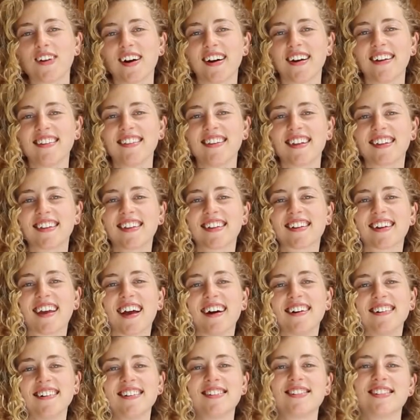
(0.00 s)
everyone, this is
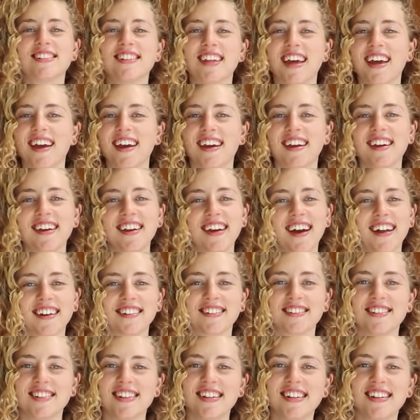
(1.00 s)
Kelly Janae,
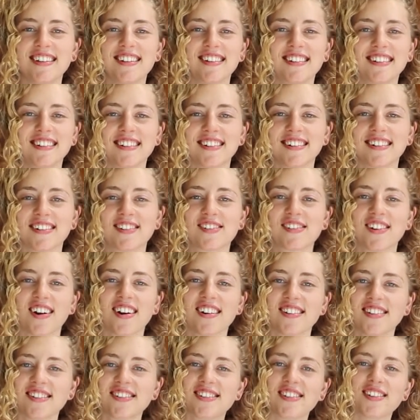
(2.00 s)
energy healer,
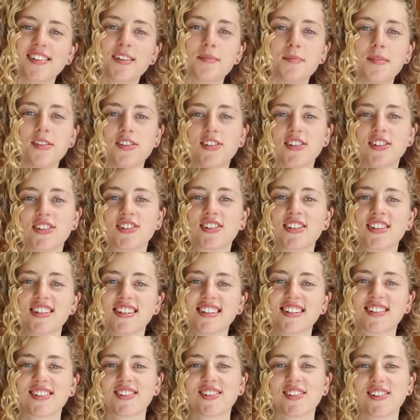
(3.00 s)
astrologer,
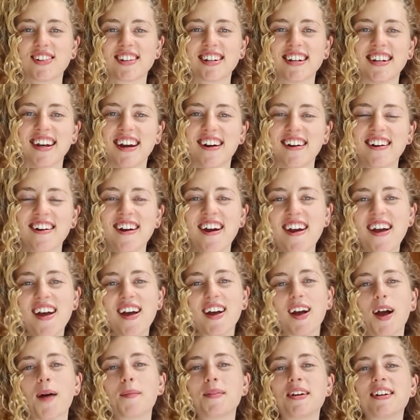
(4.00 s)
magician extraordinaire,
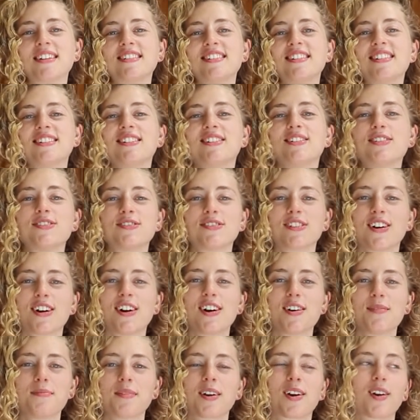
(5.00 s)
coming to you
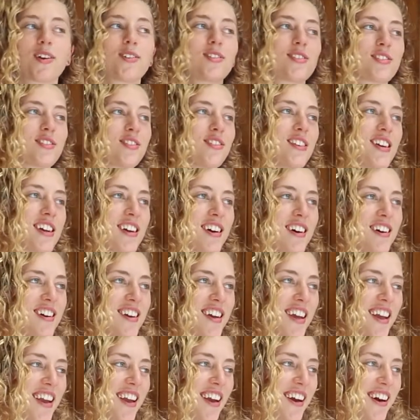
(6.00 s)
from Costa Rica
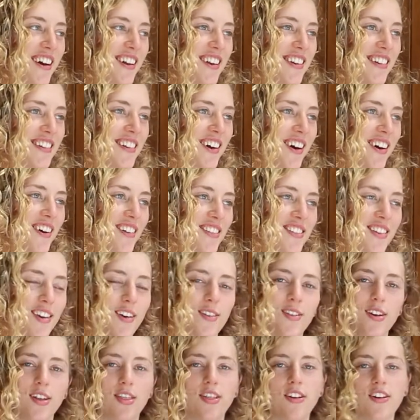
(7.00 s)
and
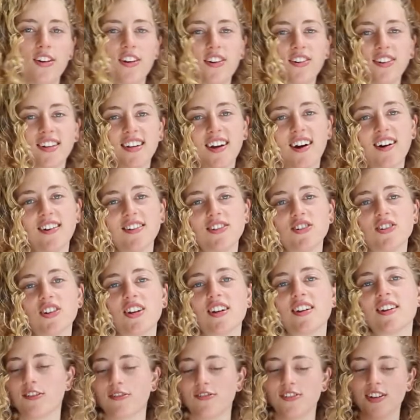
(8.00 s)
also ethereal
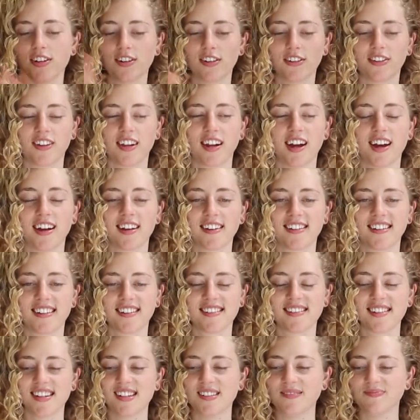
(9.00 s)
ecology, the field that I
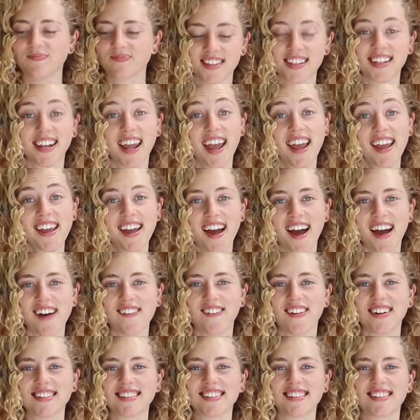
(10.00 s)
exist in. Today
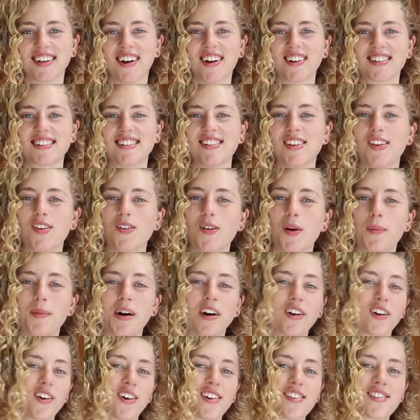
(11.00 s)
I want to talk to you
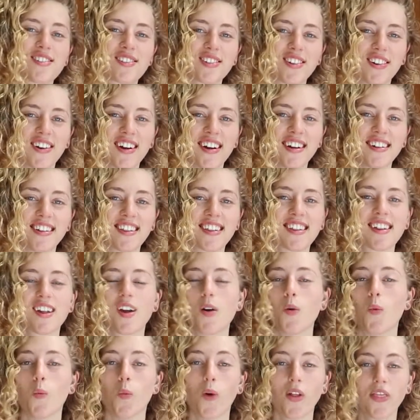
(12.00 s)
about crystal grids,
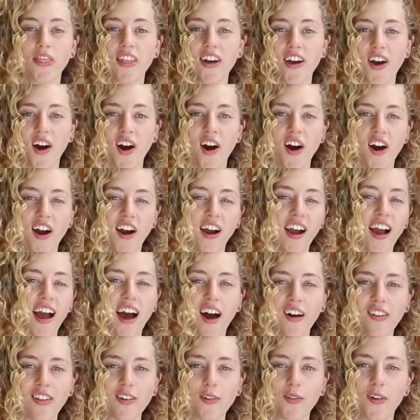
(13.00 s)
what they are,
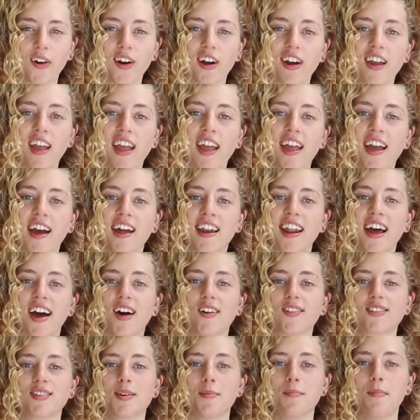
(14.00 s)
how they work, and
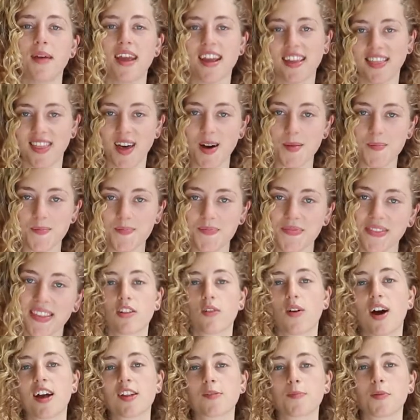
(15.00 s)
how to make them.
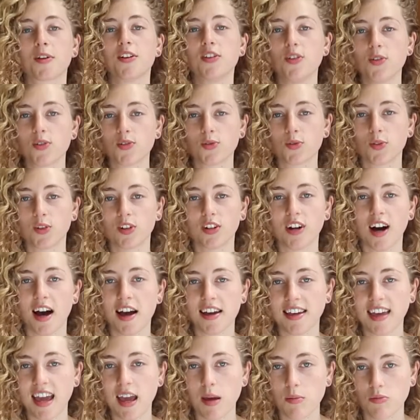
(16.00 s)
So as per usual,
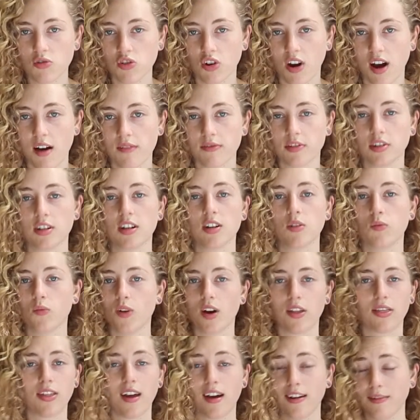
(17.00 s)
I came traveling
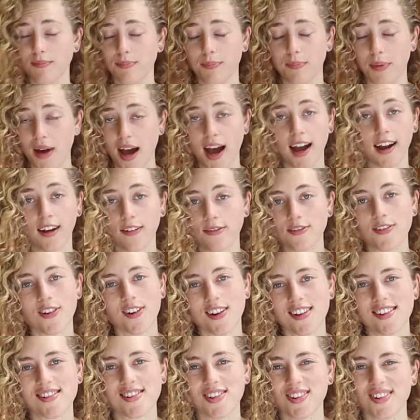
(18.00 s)
with a bag of
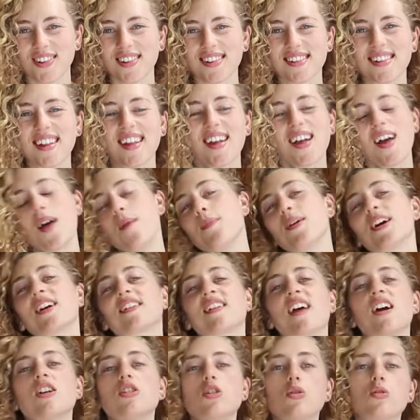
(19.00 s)
crystals
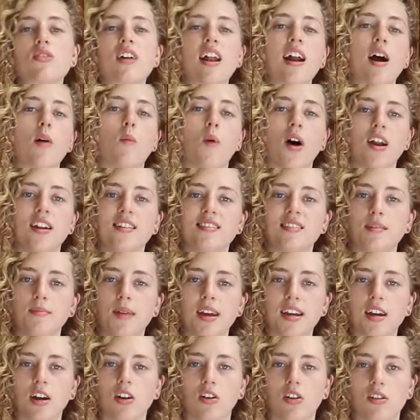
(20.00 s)
because I knew that I wanted to
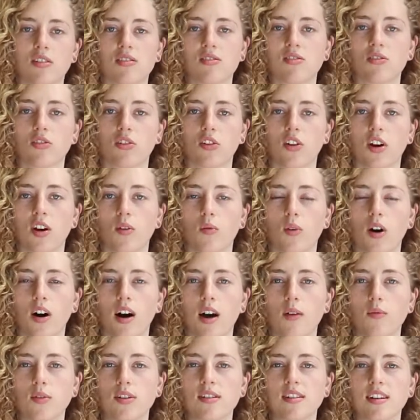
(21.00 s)
make a crystal grid while
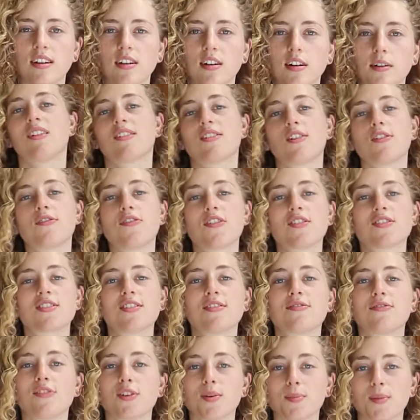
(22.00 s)
I was here. So first
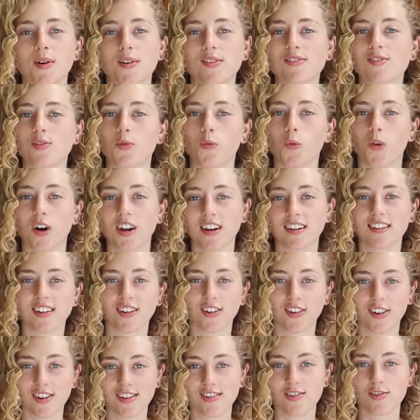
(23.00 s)
and foremost, what is a
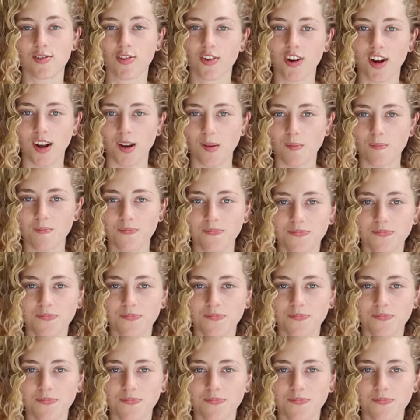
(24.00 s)
crystal grid?